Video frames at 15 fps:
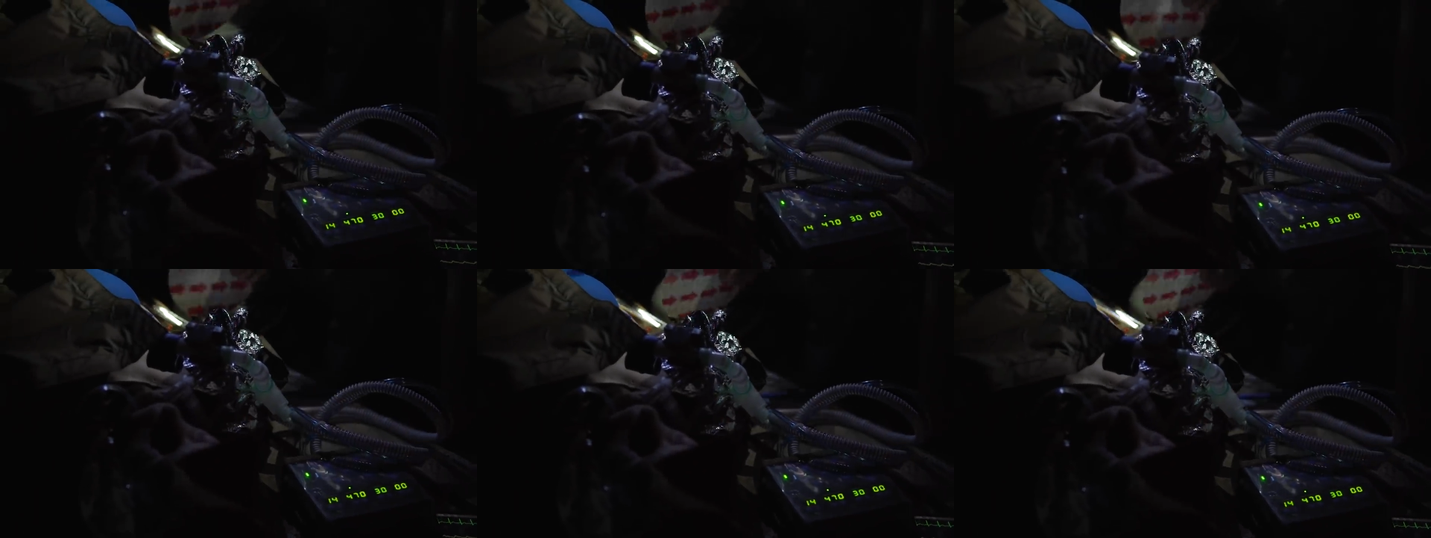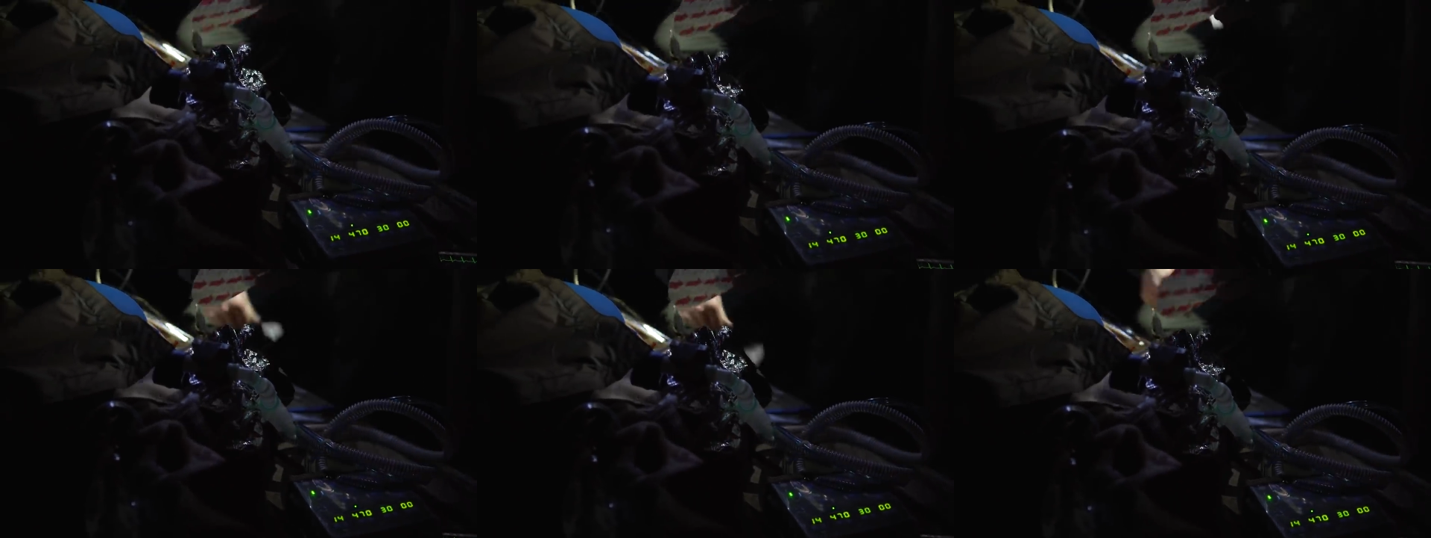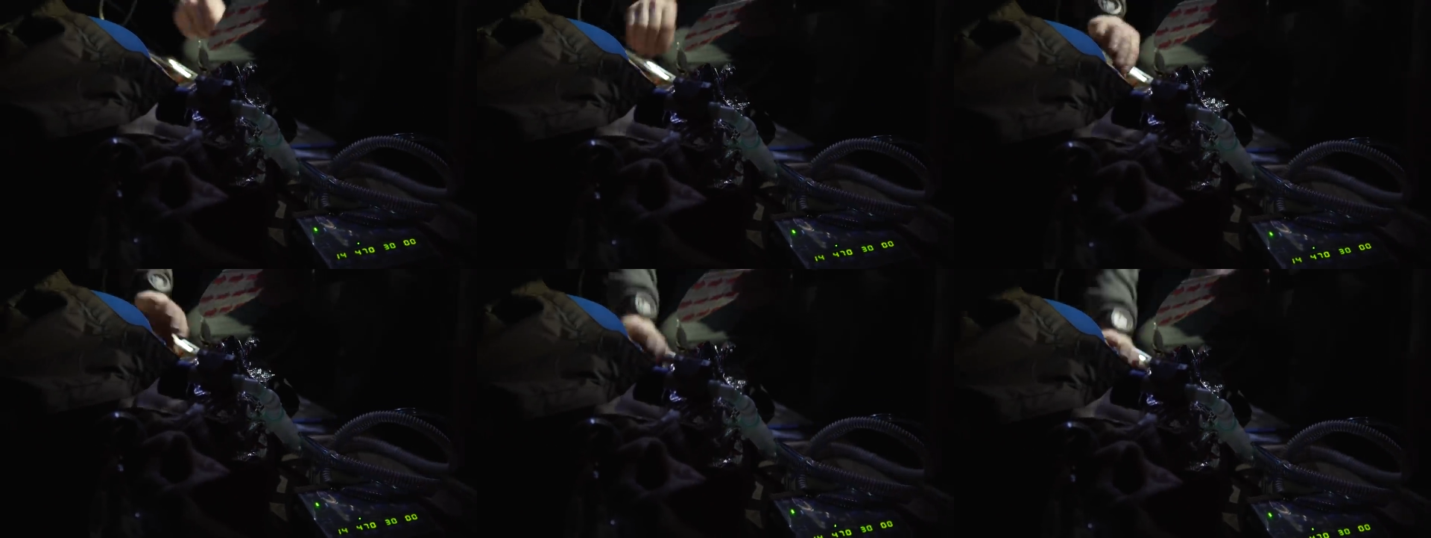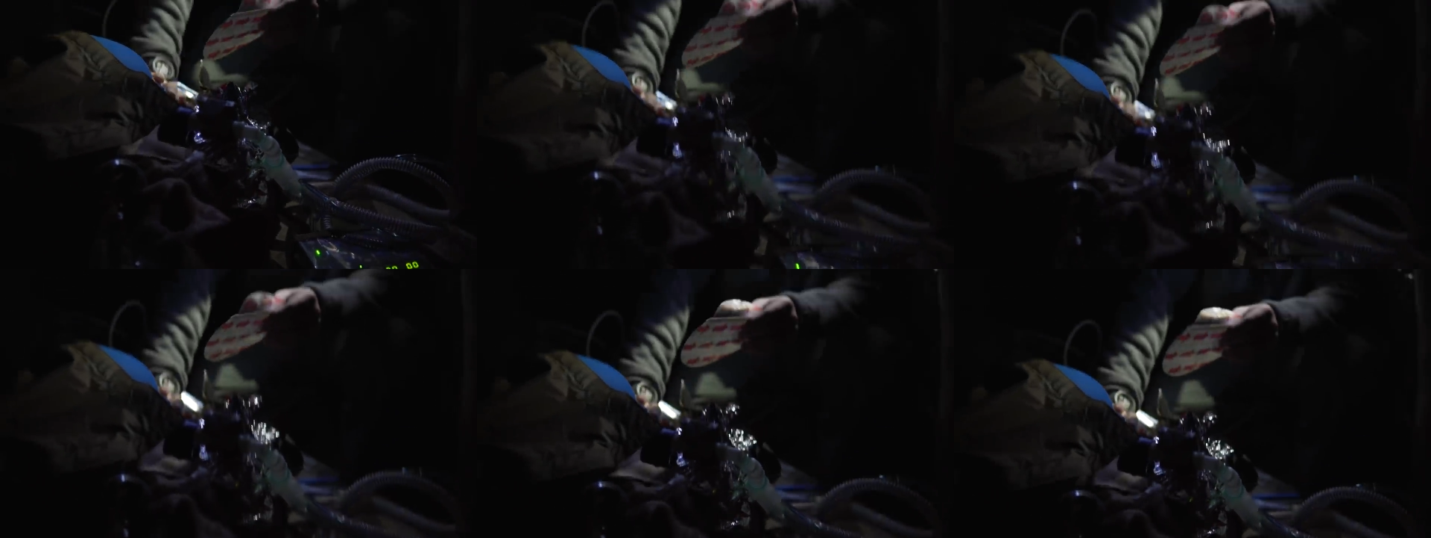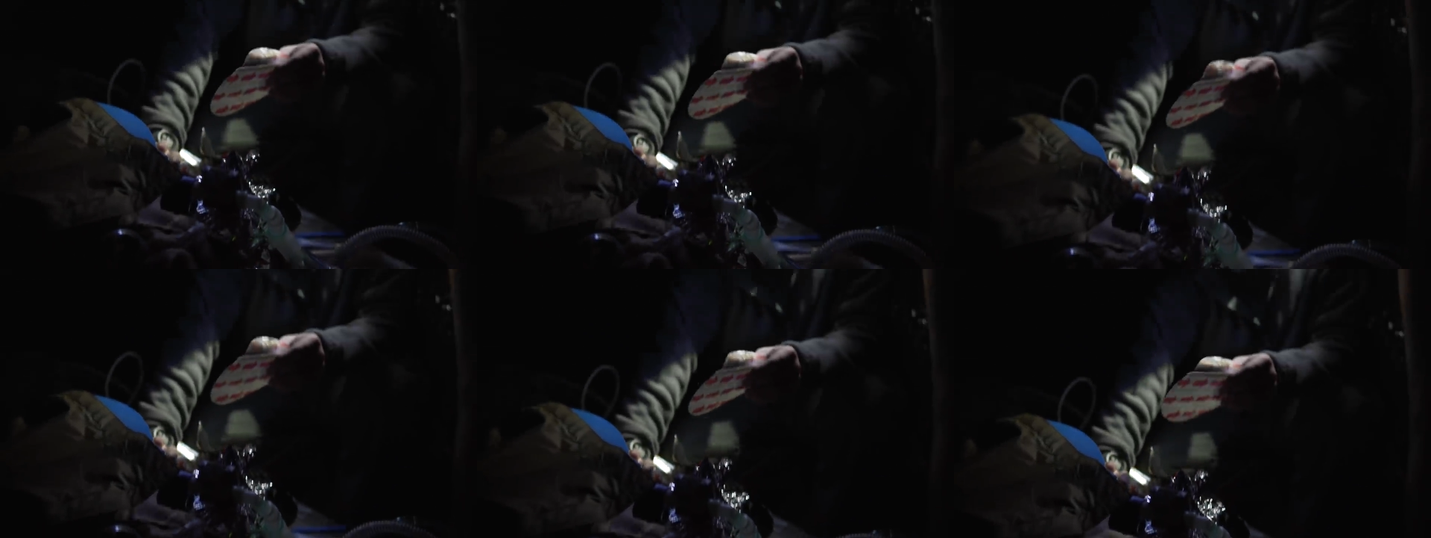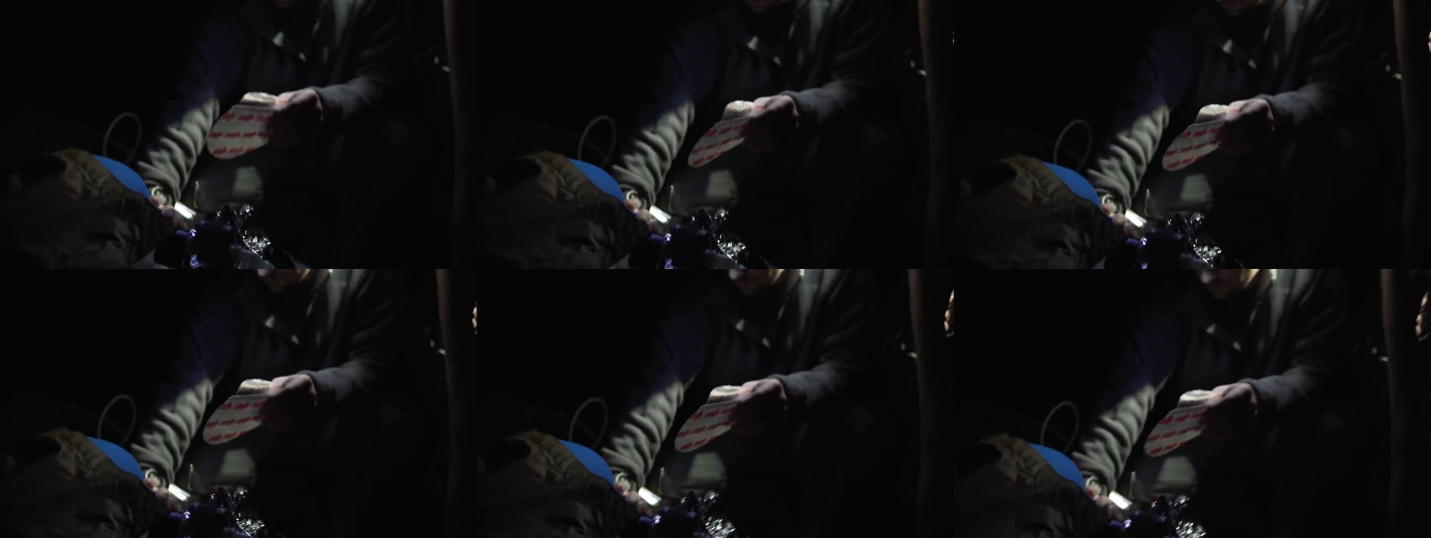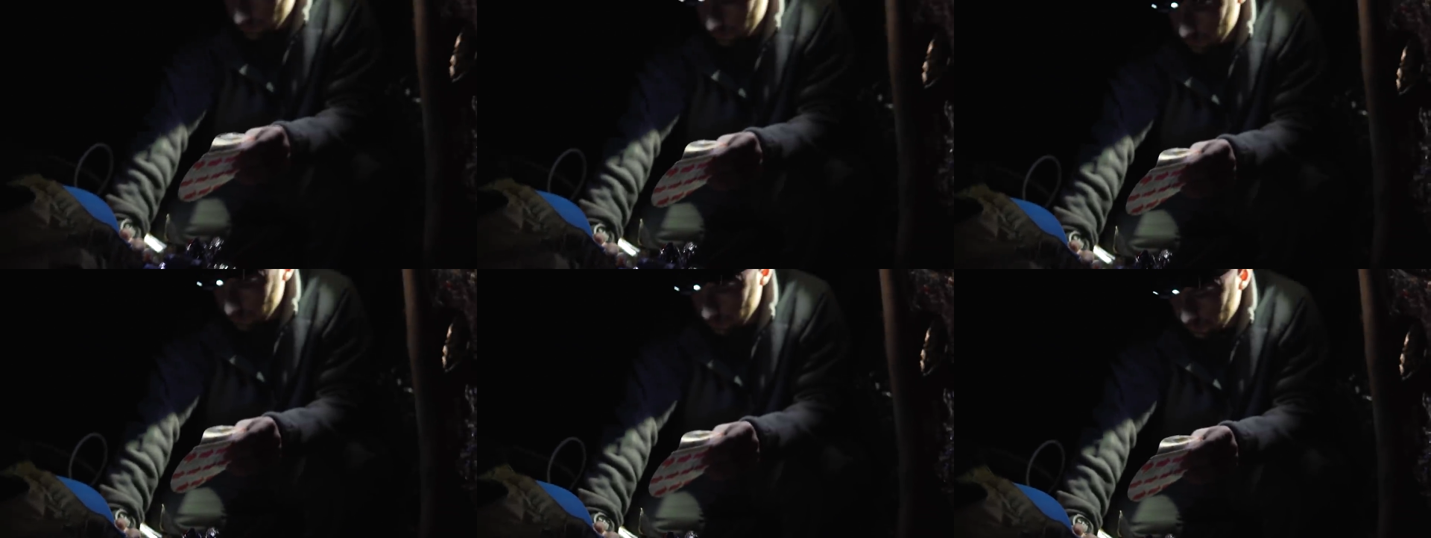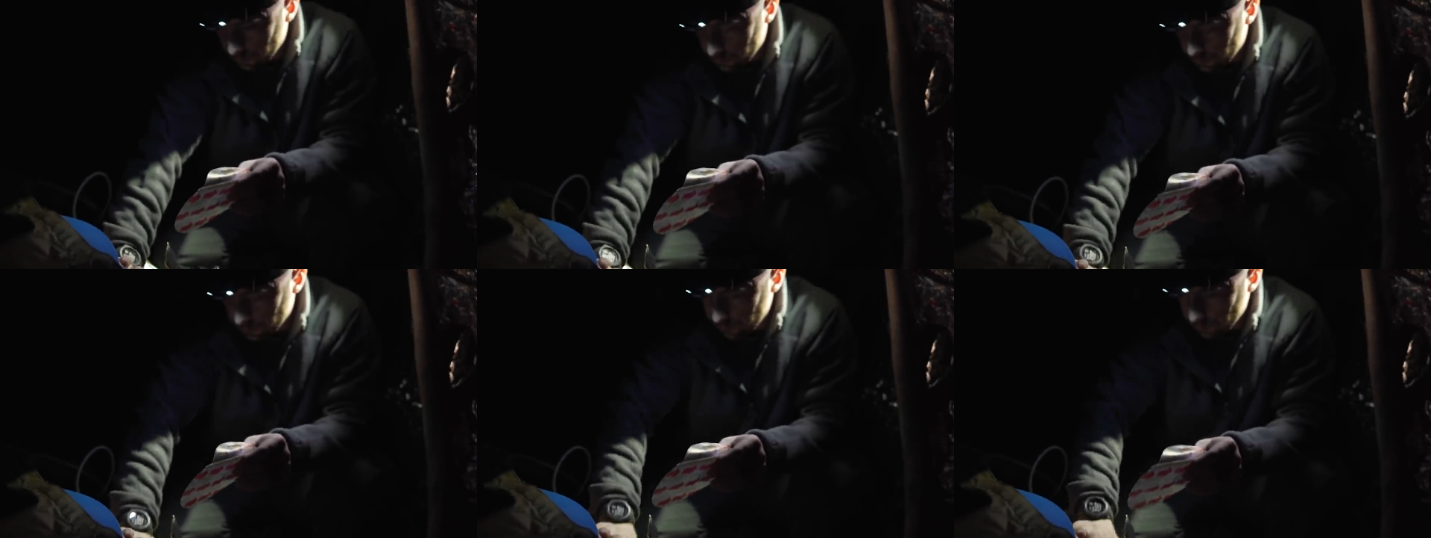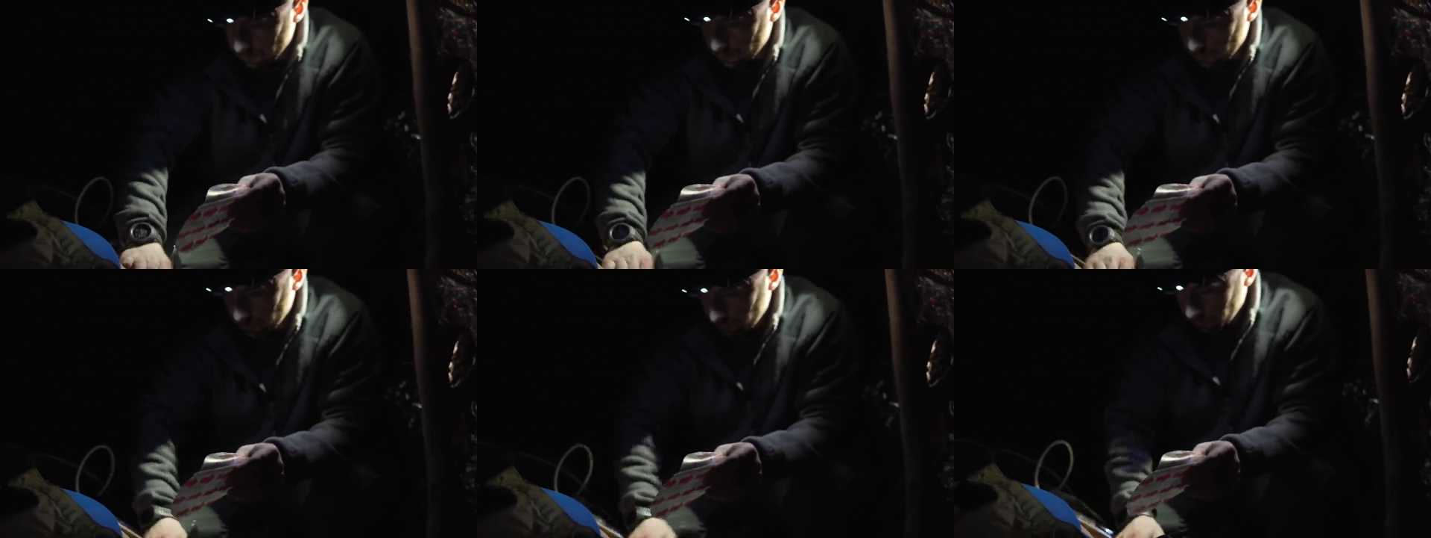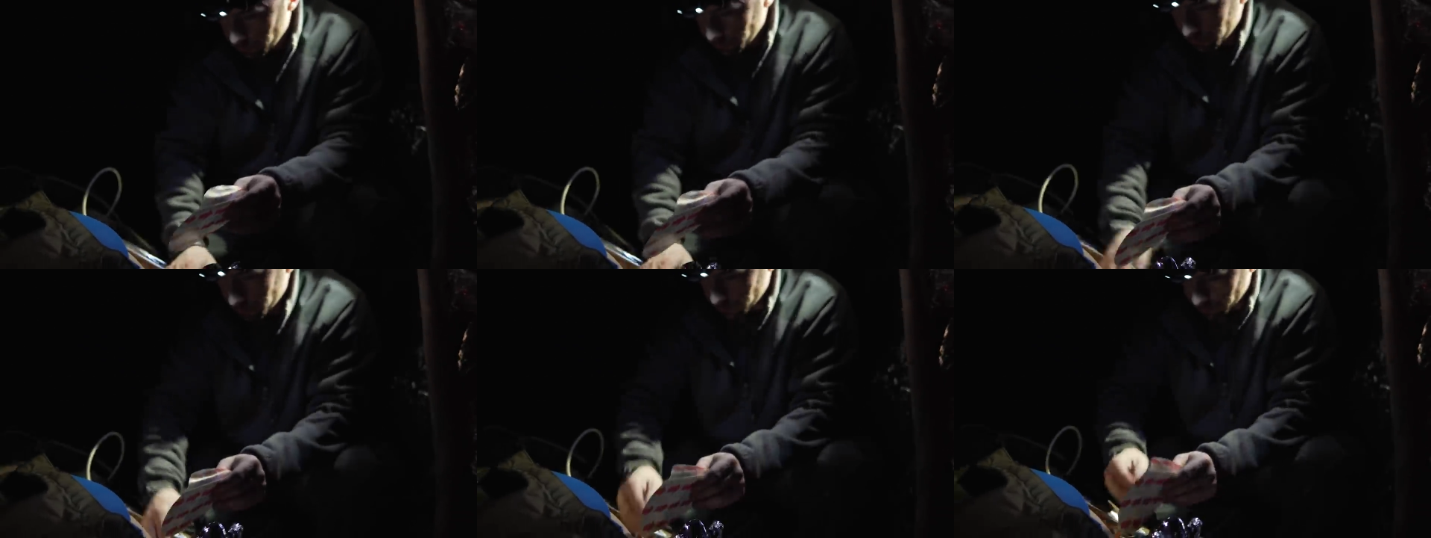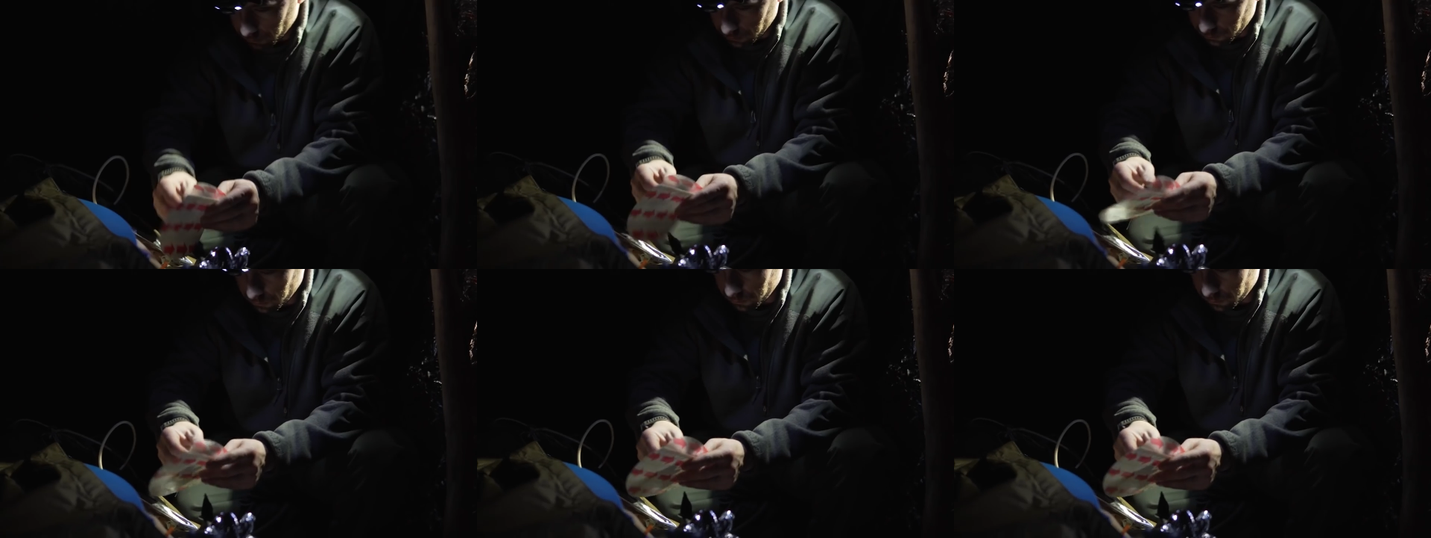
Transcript: No face is visible, so there are no lips to read.